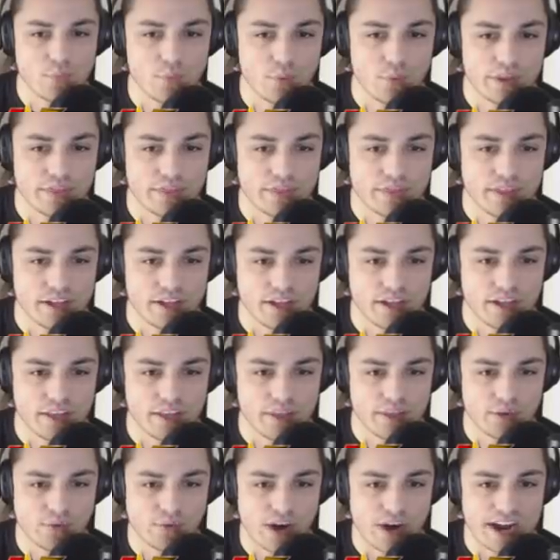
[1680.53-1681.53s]
with the
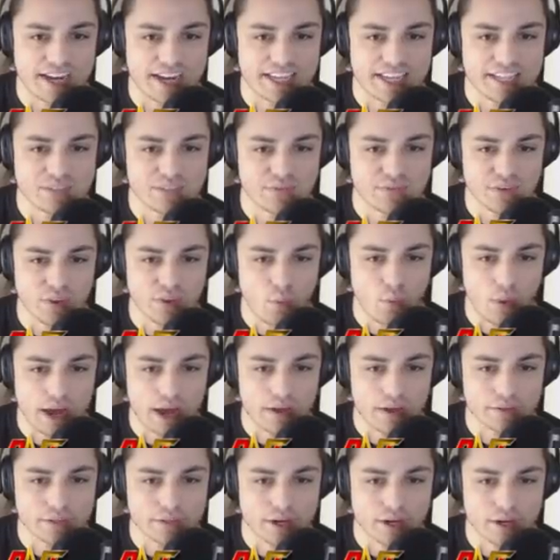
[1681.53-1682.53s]
the Rockies for the
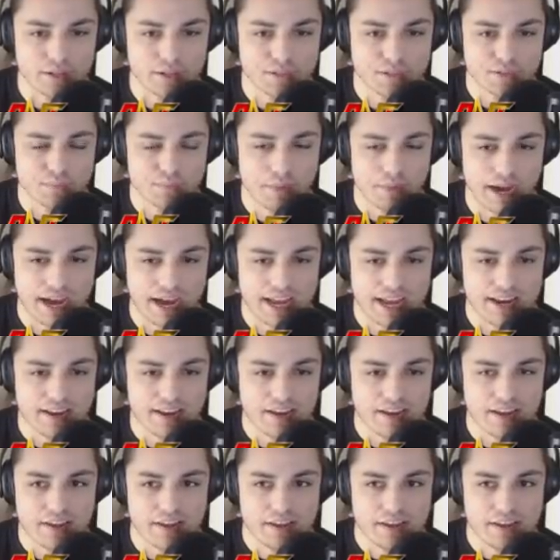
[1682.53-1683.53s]
wild card spot,
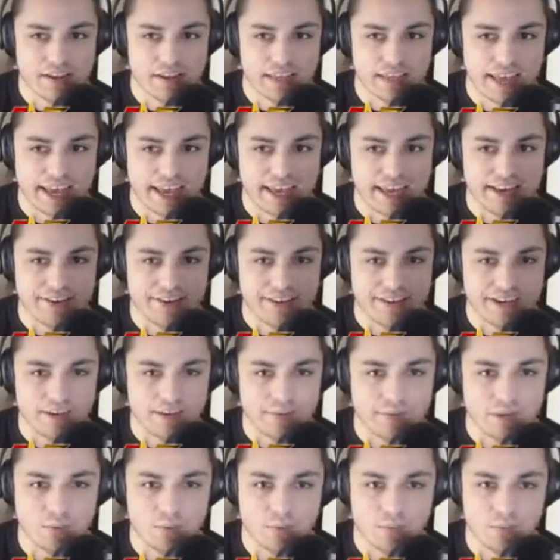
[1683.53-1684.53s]
and um, it,